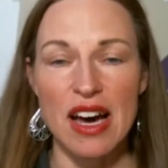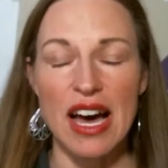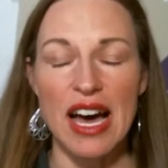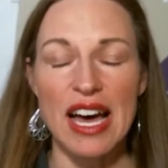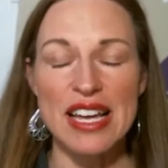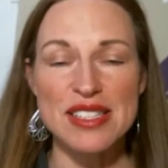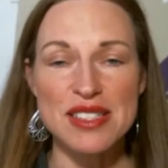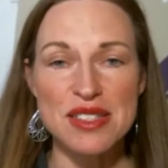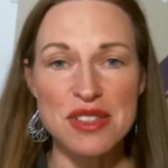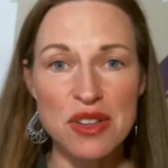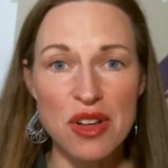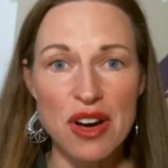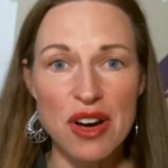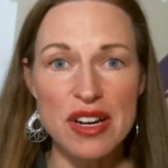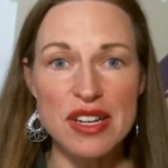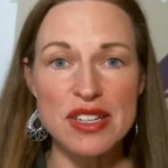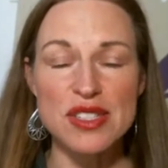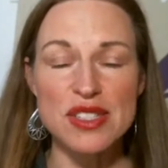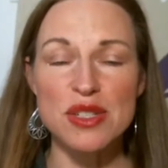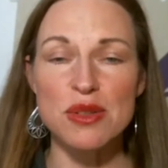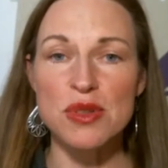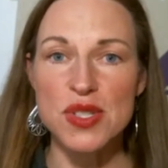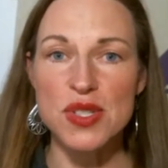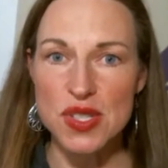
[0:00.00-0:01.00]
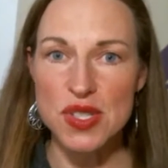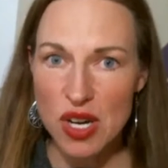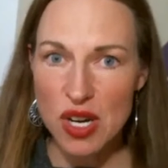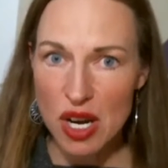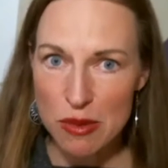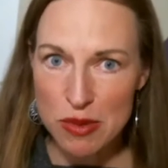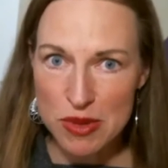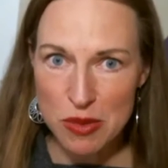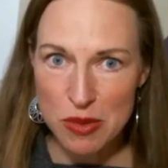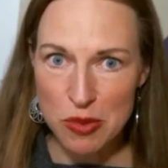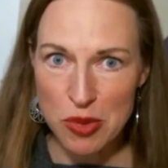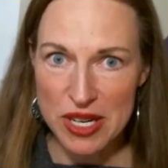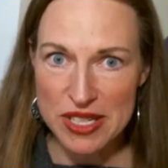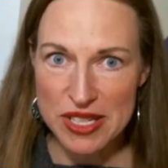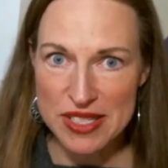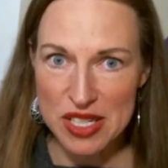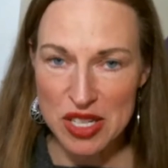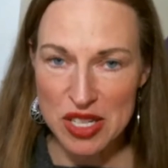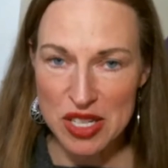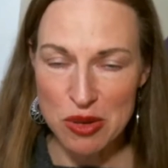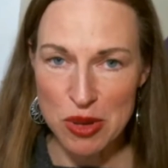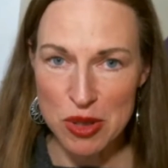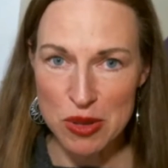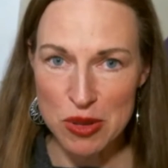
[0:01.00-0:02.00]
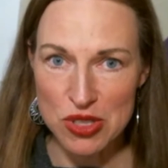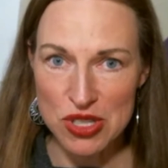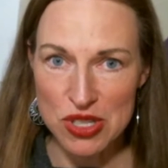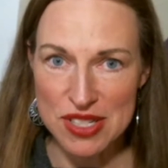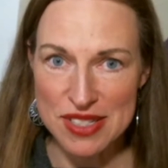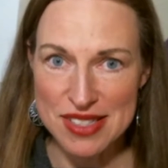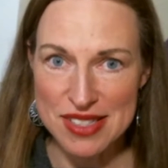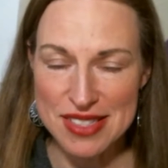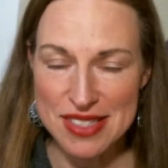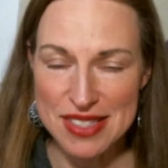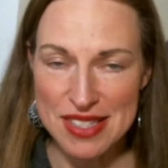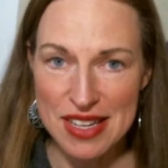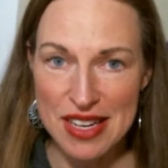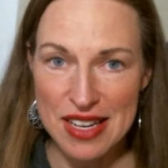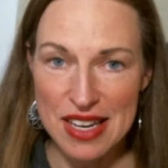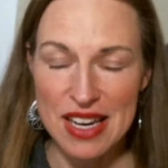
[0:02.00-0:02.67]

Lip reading: as long as you stop suppressing emotions,